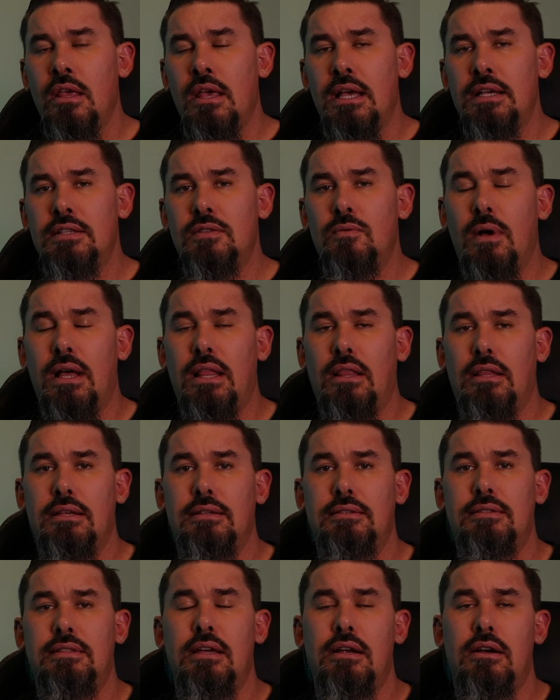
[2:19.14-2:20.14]
as well
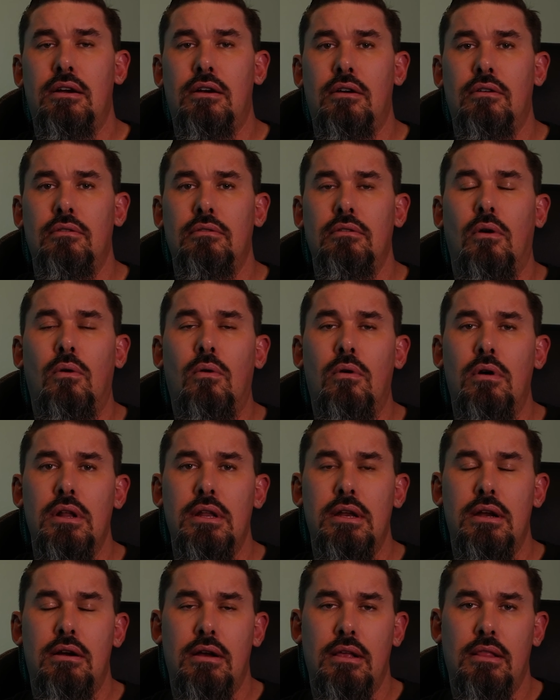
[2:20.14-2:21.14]
as their
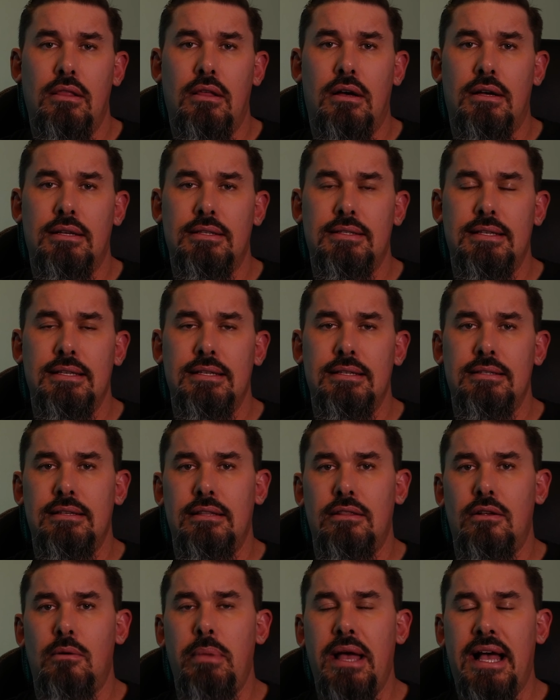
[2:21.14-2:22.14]
ordinary losses
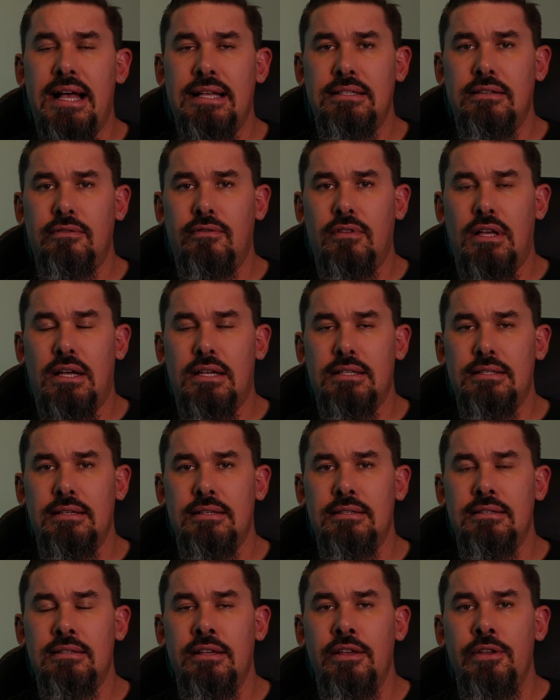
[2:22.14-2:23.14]
and their passive
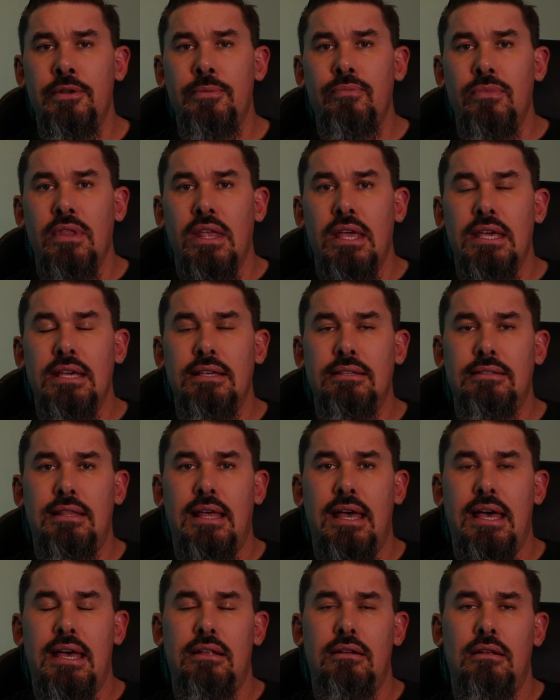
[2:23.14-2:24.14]
losses, is
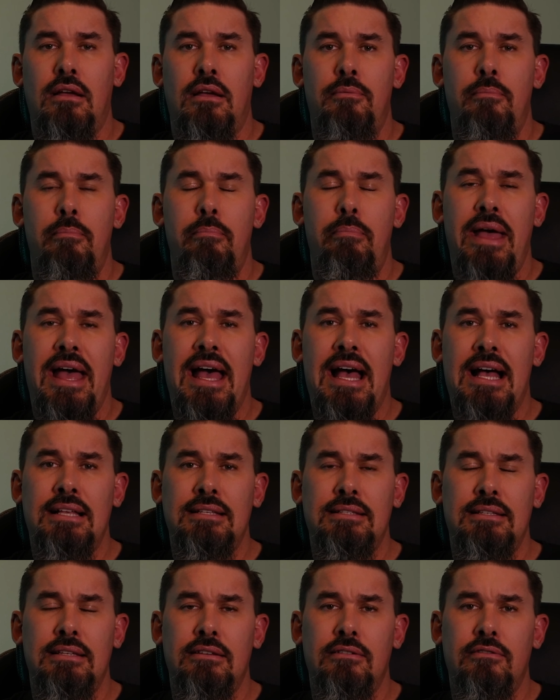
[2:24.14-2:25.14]
that
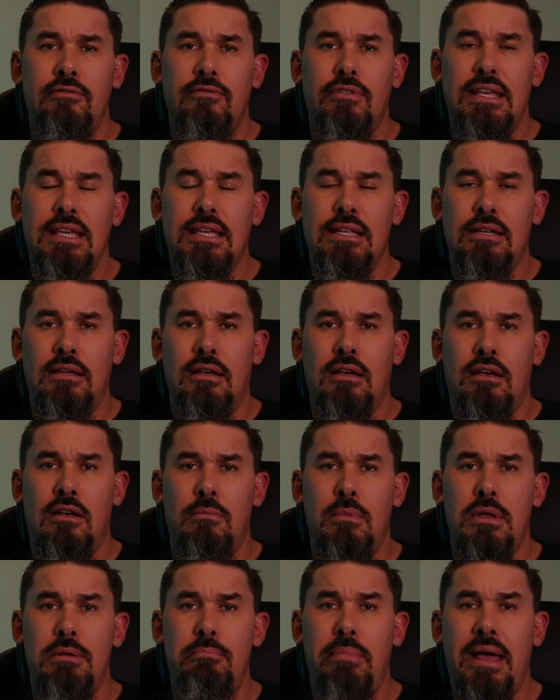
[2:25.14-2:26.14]
passive
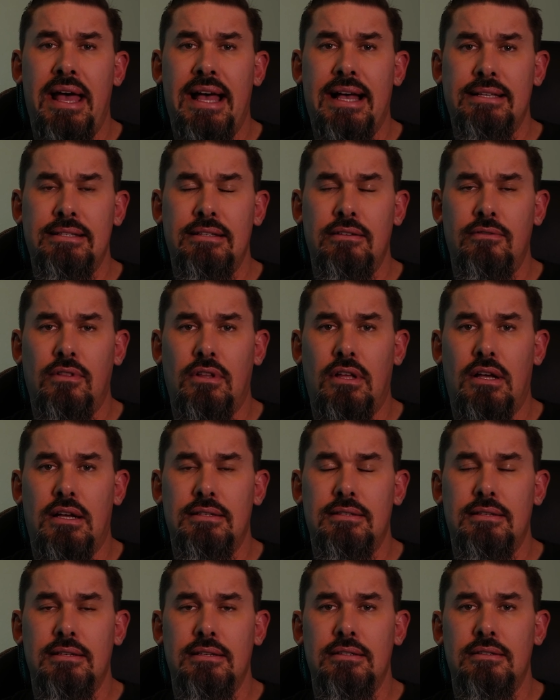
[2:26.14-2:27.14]
income and passive
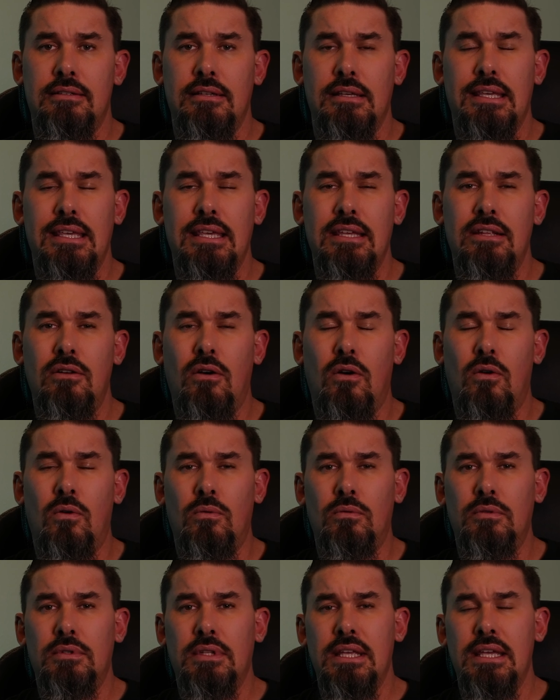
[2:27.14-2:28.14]
losses can
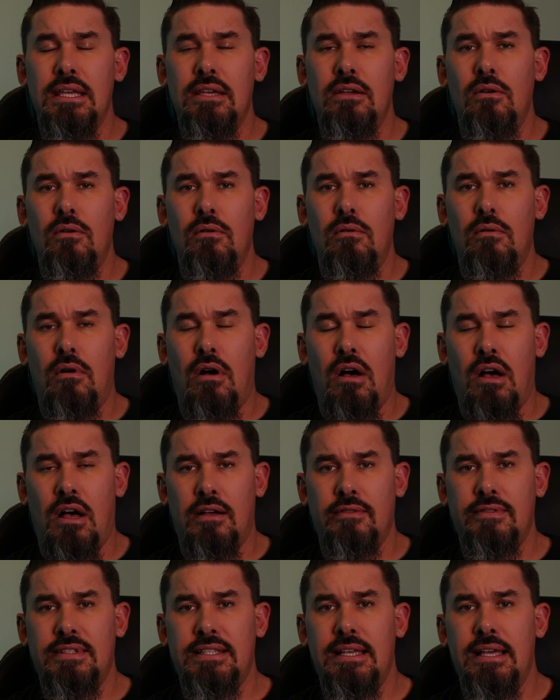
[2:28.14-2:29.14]
only
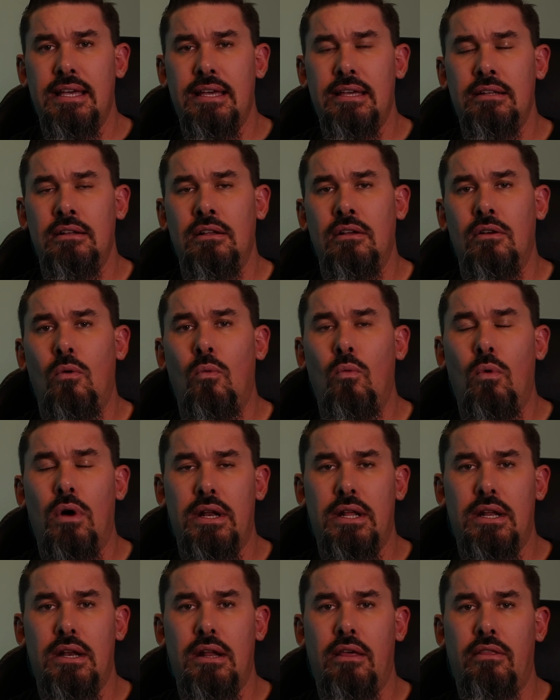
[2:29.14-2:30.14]
offset
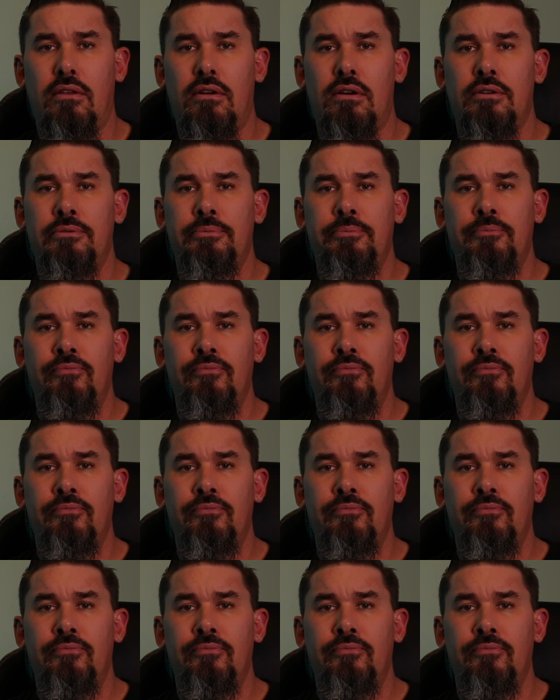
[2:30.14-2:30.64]
one another.